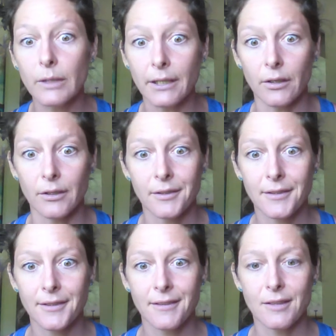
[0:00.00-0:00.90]
real.
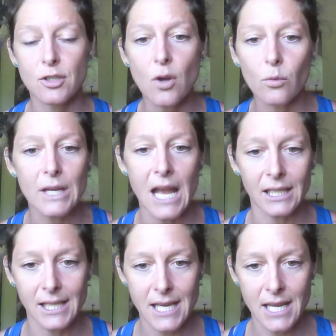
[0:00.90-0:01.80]
There's no
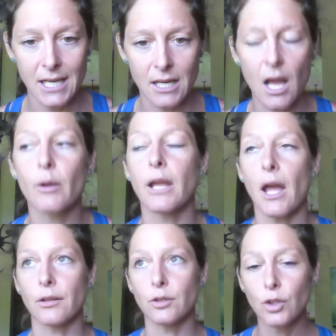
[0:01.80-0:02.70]
reality in it.
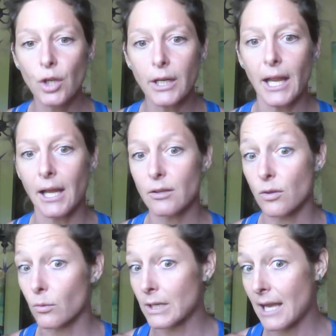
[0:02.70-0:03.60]
Again, look at
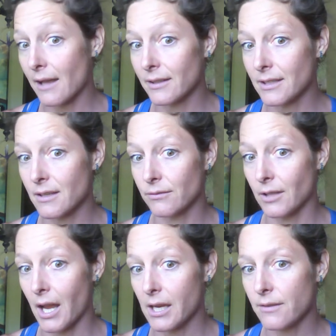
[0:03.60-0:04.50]
the reality of
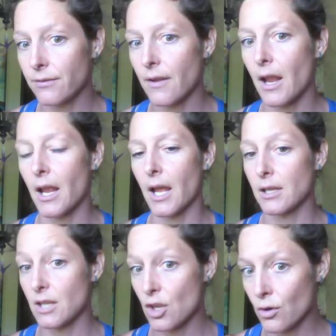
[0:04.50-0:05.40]
life
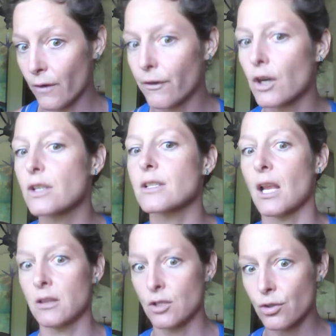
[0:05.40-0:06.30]
and the universe
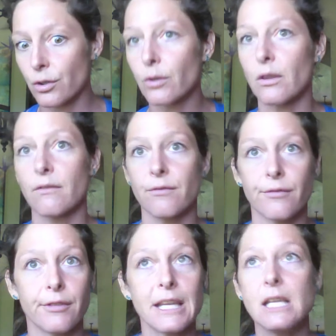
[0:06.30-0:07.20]
and the truth of
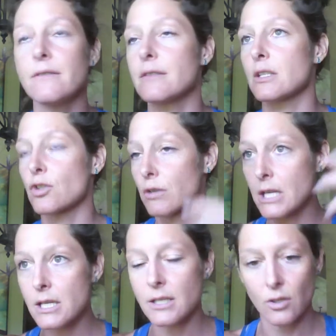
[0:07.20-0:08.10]
leaves and
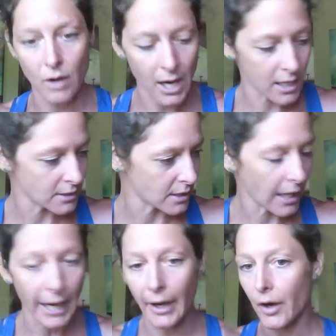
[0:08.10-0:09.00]
trees and grass and
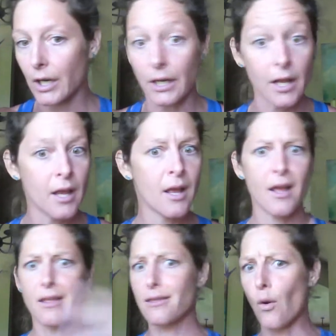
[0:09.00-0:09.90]
air and
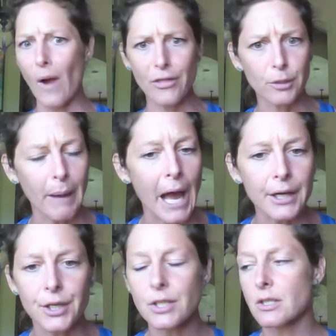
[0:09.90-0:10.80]
the weather
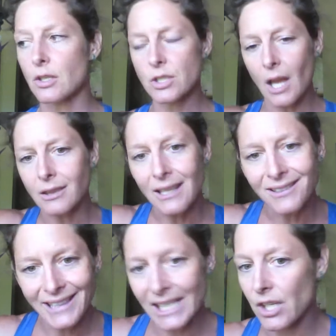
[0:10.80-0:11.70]
patterns. There's nothing
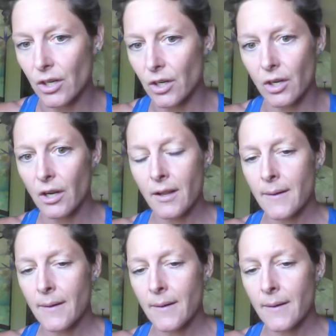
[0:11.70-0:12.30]
linear